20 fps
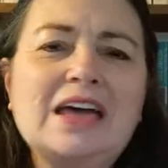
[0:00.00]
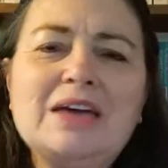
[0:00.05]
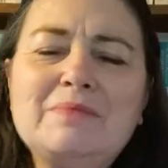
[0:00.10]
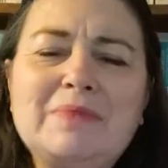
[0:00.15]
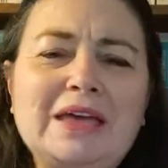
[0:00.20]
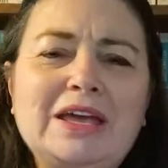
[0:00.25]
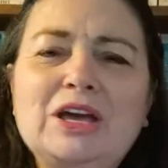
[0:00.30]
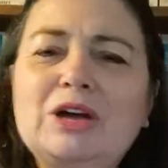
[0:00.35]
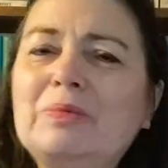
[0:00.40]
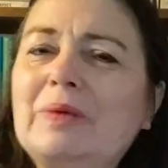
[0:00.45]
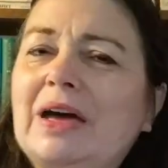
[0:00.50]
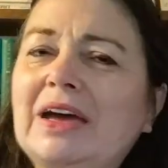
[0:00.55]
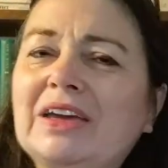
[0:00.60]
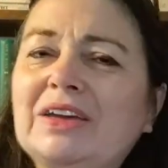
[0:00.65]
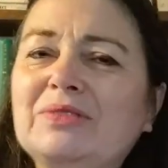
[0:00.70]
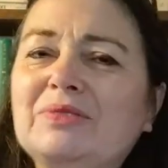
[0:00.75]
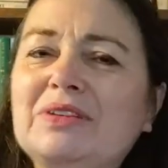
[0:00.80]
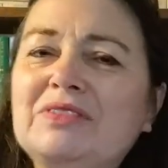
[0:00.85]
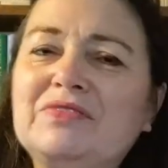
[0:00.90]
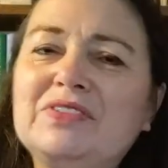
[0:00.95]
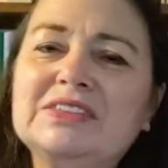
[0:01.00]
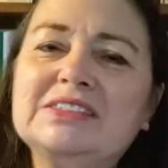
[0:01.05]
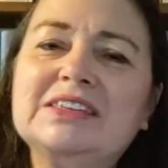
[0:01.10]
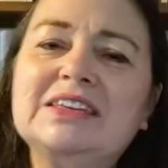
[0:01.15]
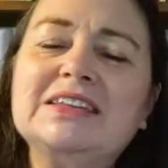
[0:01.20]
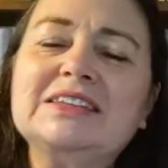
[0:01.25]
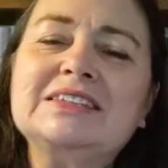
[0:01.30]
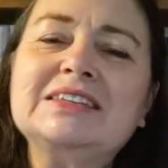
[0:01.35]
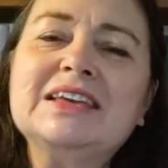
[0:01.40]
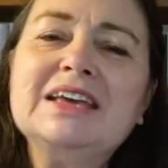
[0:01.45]
I may go back and
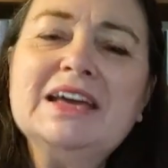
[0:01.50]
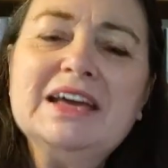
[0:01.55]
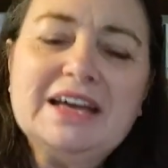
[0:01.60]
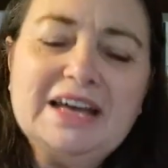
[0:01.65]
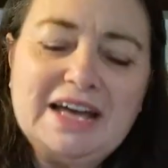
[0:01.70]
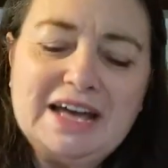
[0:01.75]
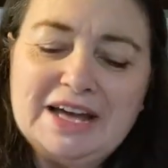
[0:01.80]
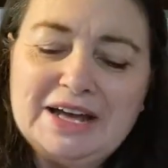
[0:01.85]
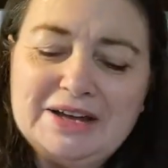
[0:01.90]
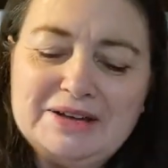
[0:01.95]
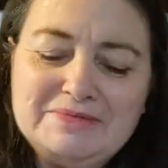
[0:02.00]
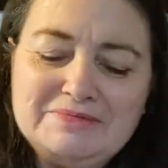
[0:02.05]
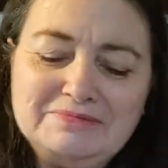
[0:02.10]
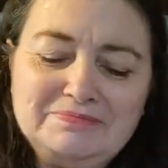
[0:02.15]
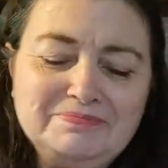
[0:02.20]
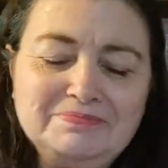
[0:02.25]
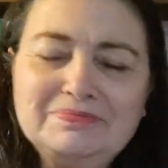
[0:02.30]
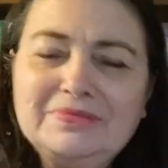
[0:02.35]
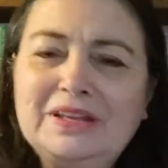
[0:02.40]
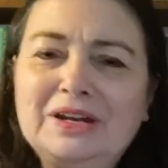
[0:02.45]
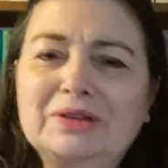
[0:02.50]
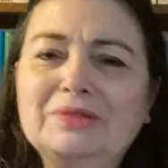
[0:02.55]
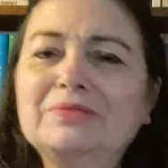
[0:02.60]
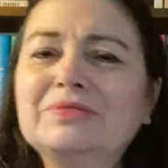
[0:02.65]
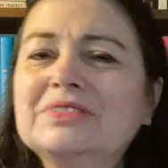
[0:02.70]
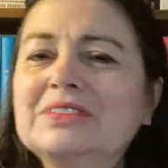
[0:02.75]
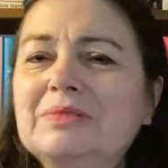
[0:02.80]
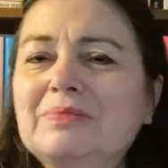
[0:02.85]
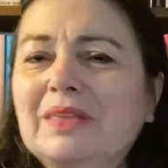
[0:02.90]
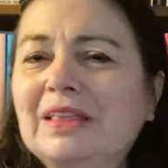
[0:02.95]
revisit, you
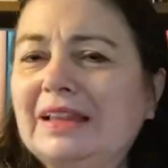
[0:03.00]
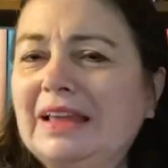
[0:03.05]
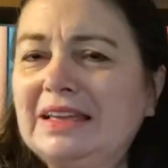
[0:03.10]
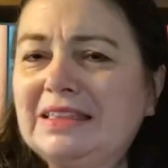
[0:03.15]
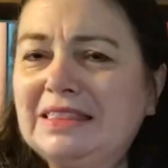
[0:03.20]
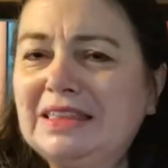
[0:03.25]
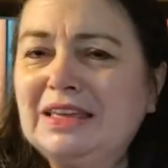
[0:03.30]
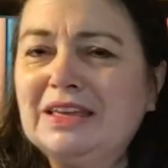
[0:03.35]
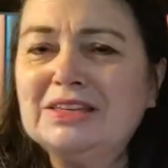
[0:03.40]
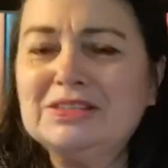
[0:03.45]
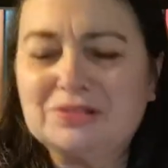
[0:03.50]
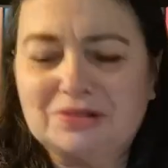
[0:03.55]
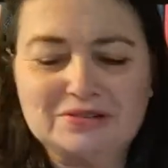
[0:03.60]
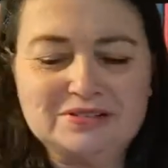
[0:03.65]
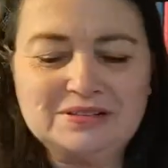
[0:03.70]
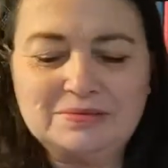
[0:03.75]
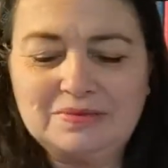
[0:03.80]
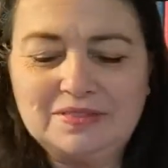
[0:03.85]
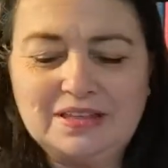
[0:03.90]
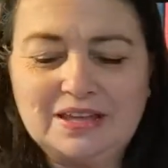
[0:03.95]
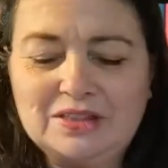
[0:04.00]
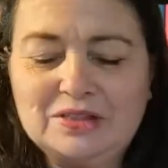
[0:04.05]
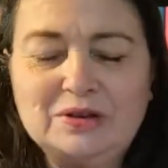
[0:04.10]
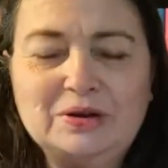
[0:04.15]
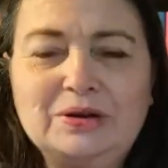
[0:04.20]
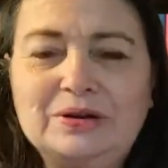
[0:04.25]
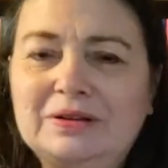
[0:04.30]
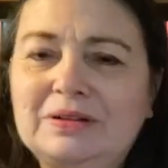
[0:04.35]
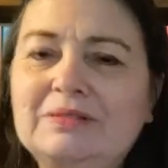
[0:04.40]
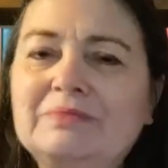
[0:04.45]
know, something like this or some of the
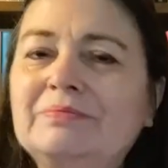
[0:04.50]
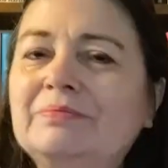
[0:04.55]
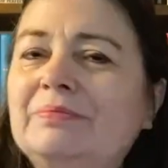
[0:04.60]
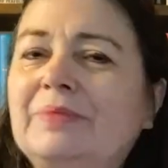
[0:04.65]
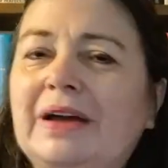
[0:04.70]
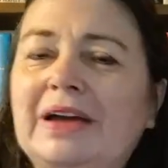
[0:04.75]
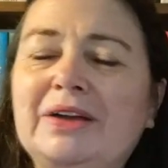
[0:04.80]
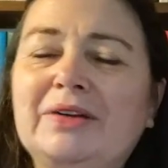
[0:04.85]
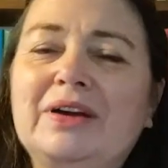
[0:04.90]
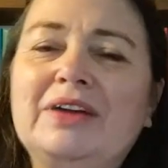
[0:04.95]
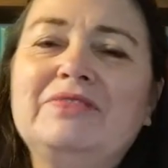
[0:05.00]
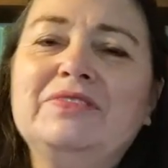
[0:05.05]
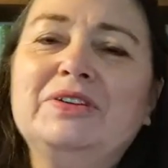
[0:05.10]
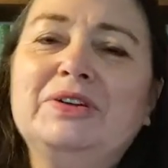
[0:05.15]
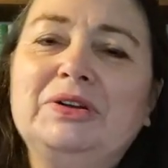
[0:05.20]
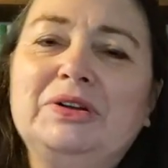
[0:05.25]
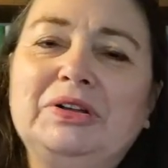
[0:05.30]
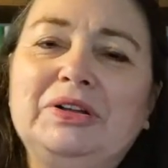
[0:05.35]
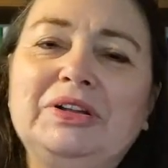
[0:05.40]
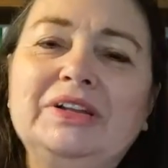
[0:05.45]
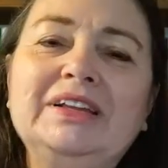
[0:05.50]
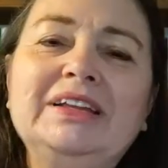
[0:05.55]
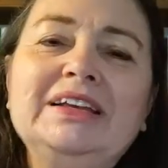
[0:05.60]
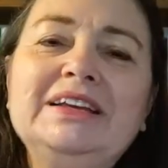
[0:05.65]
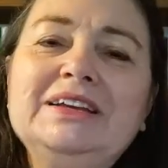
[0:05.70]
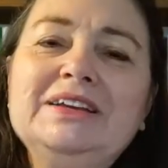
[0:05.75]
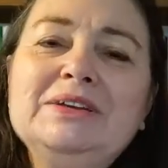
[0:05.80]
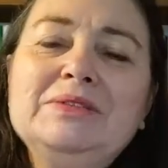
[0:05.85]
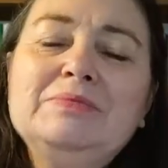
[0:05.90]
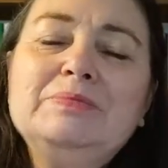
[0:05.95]
other biographical
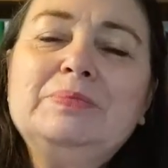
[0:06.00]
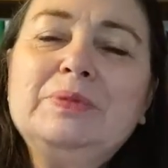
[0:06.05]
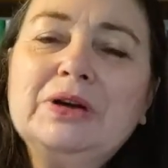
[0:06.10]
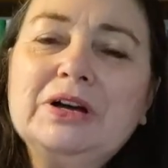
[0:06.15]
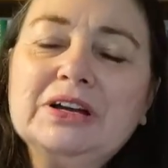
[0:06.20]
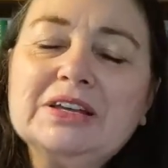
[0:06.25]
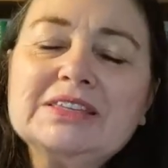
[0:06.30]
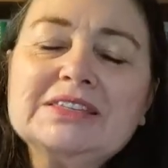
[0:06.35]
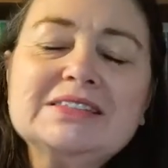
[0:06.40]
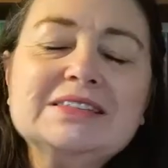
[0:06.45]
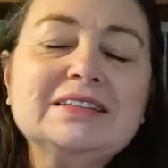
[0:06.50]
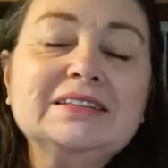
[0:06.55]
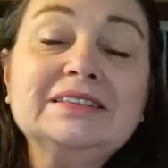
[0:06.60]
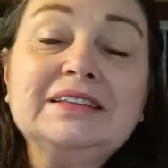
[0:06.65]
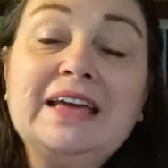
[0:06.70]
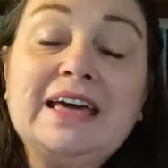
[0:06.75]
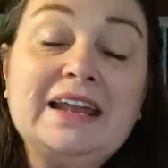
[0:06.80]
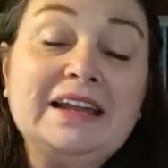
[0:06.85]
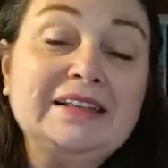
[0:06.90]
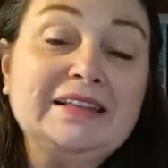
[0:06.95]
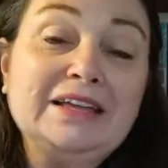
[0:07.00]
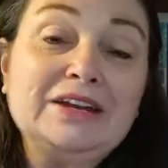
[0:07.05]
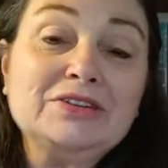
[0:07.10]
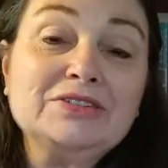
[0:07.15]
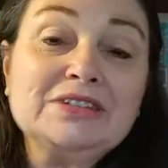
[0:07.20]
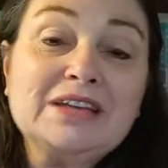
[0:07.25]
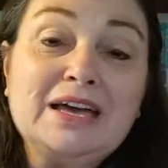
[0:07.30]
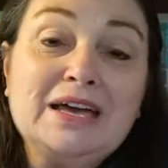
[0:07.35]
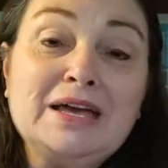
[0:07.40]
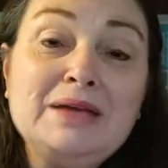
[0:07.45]
books at a
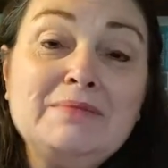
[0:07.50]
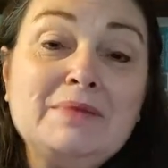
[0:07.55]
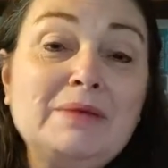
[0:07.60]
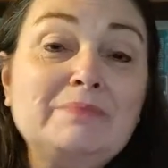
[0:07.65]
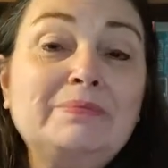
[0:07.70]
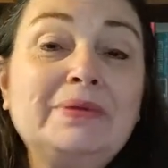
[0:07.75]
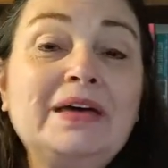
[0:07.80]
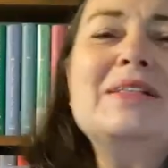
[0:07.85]
later time.